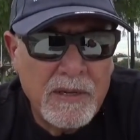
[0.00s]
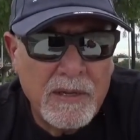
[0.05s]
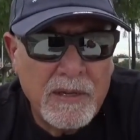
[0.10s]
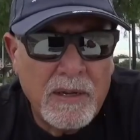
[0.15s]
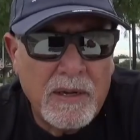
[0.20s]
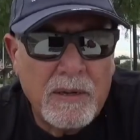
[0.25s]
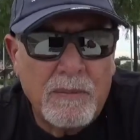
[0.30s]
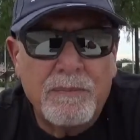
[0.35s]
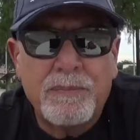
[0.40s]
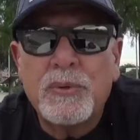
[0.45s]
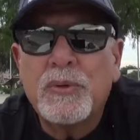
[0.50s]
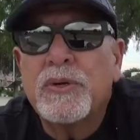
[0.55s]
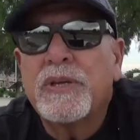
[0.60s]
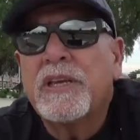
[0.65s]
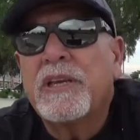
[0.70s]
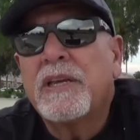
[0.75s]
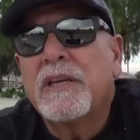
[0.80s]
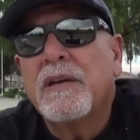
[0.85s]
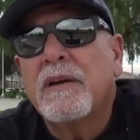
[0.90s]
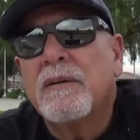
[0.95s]

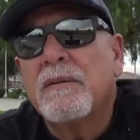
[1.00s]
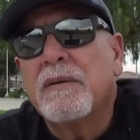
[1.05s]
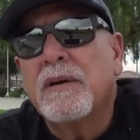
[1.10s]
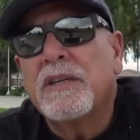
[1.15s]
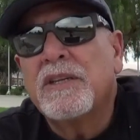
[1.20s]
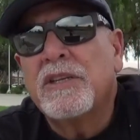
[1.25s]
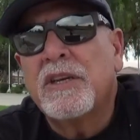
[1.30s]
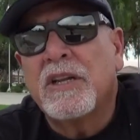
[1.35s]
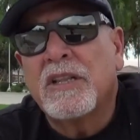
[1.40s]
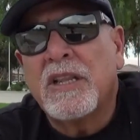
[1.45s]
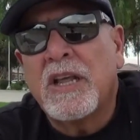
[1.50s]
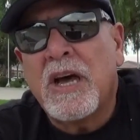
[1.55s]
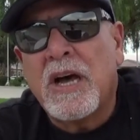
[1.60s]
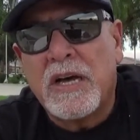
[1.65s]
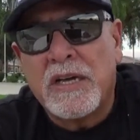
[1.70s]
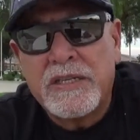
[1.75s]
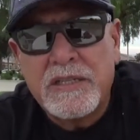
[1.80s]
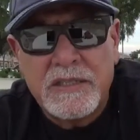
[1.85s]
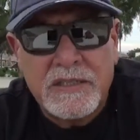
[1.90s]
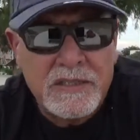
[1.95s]
Boogie
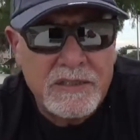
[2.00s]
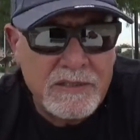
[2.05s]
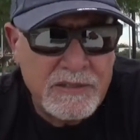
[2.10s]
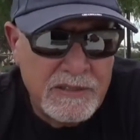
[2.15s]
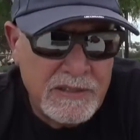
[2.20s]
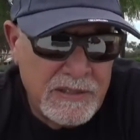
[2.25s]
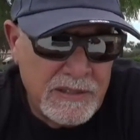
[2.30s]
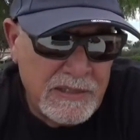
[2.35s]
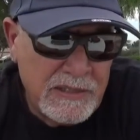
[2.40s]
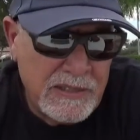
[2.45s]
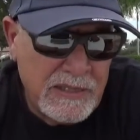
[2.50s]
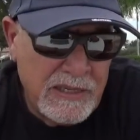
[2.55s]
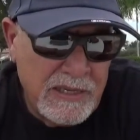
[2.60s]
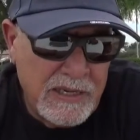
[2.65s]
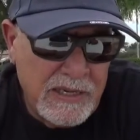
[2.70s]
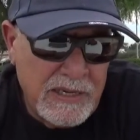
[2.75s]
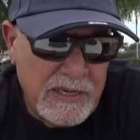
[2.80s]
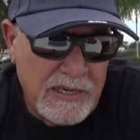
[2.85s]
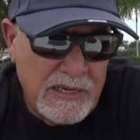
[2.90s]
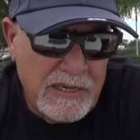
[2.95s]
Yalan,
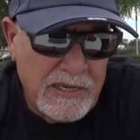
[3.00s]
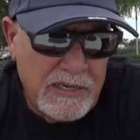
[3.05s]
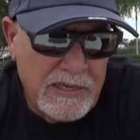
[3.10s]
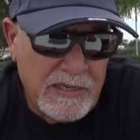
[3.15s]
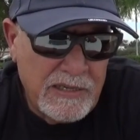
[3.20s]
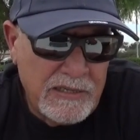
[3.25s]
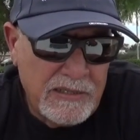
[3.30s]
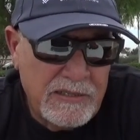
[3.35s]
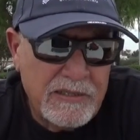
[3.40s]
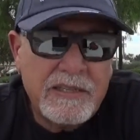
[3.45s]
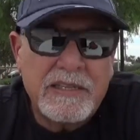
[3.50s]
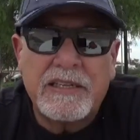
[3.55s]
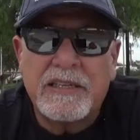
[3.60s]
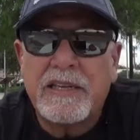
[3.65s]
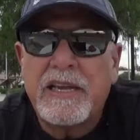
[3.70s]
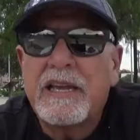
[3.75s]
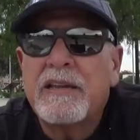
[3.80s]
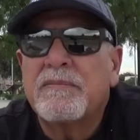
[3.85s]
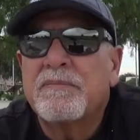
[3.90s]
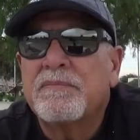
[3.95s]

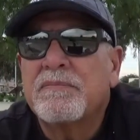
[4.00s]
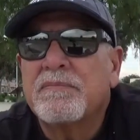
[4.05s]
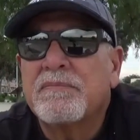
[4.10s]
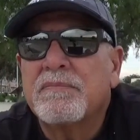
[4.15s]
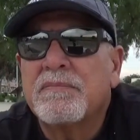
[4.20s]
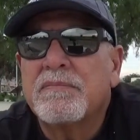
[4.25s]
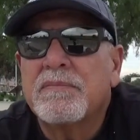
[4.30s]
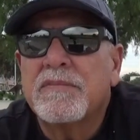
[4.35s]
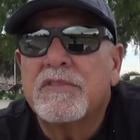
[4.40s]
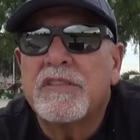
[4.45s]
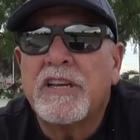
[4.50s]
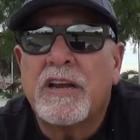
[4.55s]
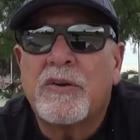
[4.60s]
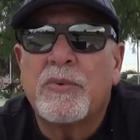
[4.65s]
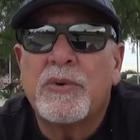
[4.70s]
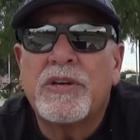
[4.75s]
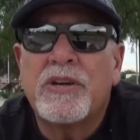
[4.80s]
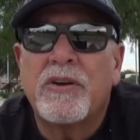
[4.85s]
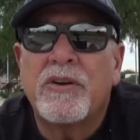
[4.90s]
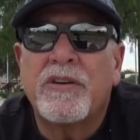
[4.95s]
the
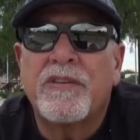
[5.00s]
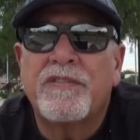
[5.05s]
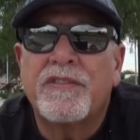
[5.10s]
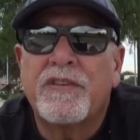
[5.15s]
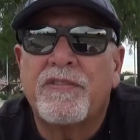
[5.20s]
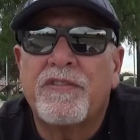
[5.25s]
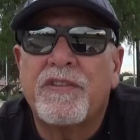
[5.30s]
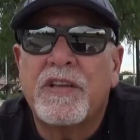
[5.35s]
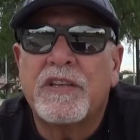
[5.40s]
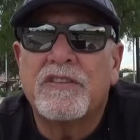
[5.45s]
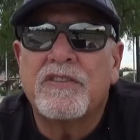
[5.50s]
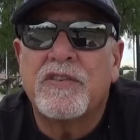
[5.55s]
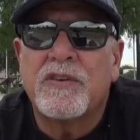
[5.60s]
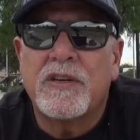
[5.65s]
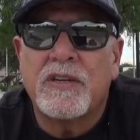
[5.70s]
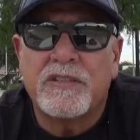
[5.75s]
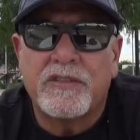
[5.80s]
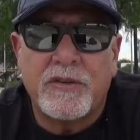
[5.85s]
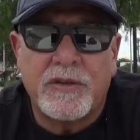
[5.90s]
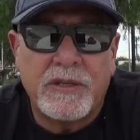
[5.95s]
Secretary of Defense for
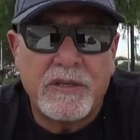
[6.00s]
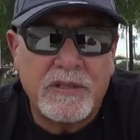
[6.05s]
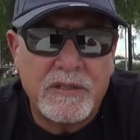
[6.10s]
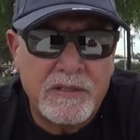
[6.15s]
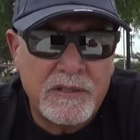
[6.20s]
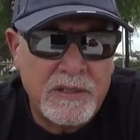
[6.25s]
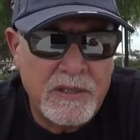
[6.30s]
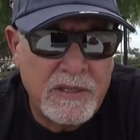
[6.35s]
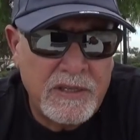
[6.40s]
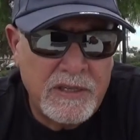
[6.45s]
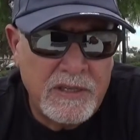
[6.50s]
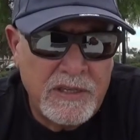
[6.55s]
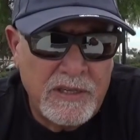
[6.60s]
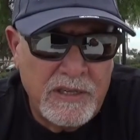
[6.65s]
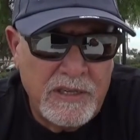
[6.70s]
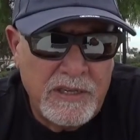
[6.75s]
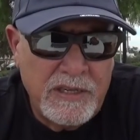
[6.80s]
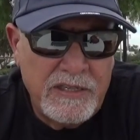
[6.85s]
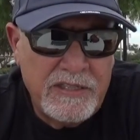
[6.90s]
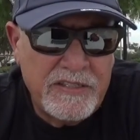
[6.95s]
Israel,
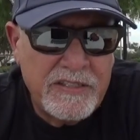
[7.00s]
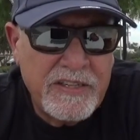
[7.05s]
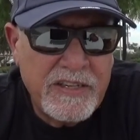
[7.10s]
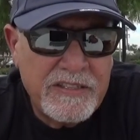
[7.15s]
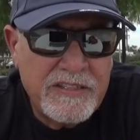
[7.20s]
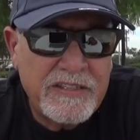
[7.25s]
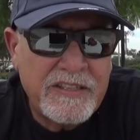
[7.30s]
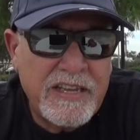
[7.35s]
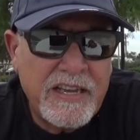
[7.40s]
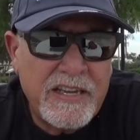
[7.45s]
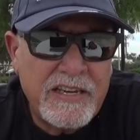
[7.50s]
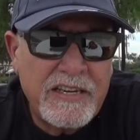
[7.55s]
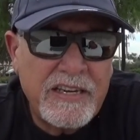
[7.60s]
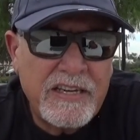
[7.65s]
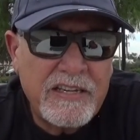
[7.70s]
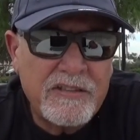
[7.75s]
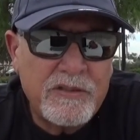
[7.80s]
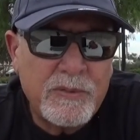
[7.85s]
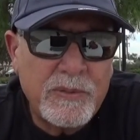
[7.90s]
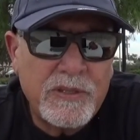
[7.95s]
he says that
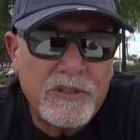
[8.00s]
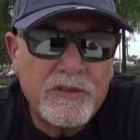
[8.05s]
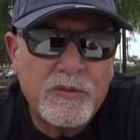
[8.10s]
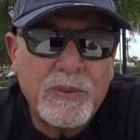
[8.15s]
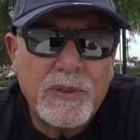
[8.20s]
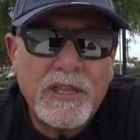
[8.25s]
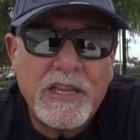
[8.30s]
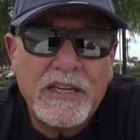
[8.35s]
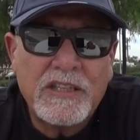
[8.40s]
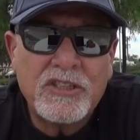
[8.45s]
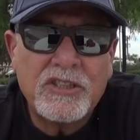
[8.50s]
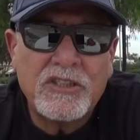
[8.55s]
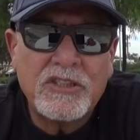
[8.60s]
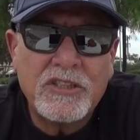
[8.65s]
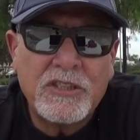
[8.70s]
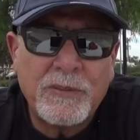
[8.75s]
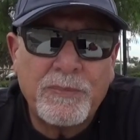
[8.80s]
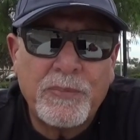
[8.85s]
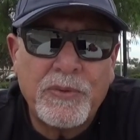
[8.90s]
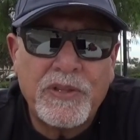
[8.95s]
Israel's
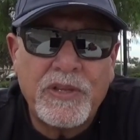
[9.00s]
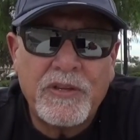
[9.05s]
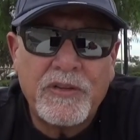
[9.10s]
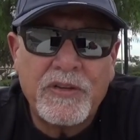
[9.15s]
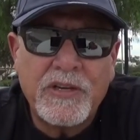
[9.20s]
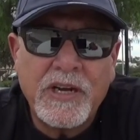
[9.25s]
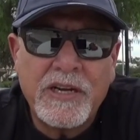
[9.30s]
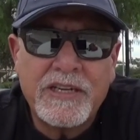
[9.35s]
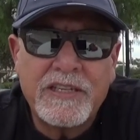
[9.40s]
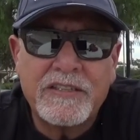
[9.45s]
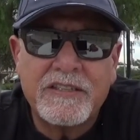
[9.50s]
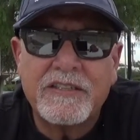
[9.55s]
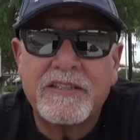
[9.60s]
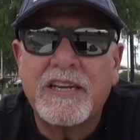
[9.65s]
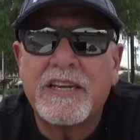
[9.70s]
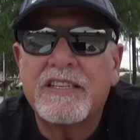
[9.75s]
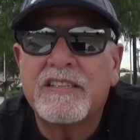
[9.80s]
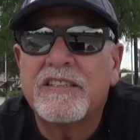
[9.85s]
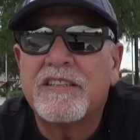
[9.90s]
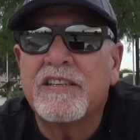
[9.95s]
relationship with the United
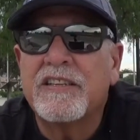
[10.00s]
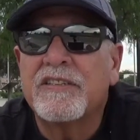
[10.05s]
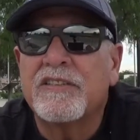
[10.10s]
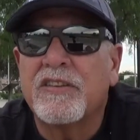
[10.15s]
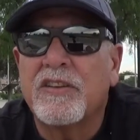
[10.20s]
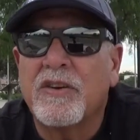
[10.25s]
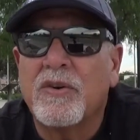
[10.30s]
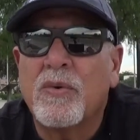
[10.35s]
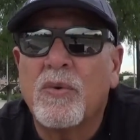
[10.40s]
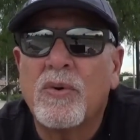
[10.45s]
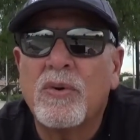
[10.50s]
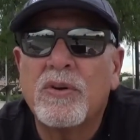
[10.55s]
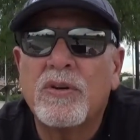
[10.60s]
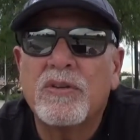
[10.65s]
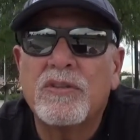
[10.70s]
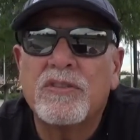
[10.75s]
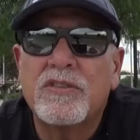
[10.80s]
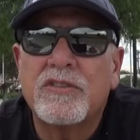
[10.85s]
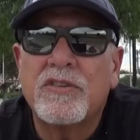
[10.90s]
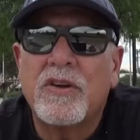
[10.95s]
States is the
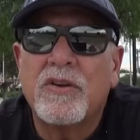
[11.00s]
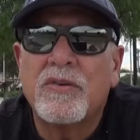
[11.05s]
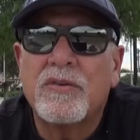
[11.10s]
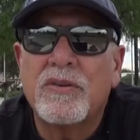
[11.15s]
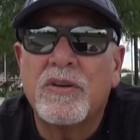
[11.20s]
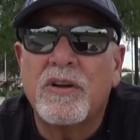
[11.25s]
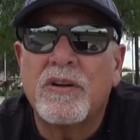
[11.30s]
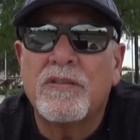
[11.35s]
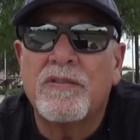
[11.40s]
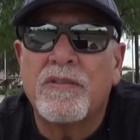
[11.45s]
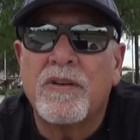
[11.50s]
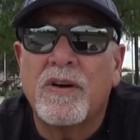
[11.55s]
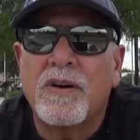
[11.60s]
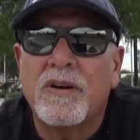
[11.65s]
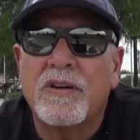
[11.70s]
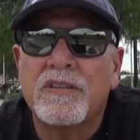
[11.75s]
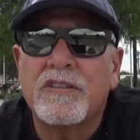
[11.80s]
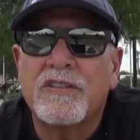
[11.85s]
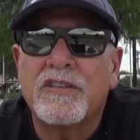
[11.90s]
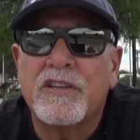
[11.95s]
cornerstone of
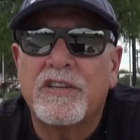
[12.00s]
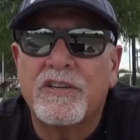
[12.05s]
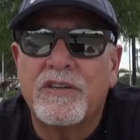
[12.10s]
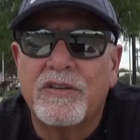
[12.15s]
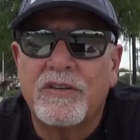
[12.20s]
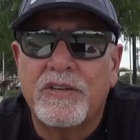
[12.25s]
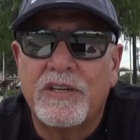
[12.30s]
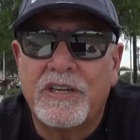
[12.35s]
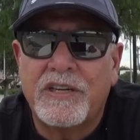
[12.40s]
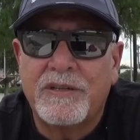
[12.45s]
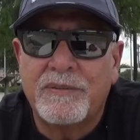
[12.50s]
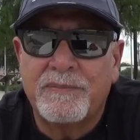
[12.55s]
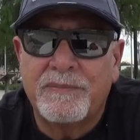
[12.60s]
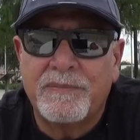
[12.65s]
our security.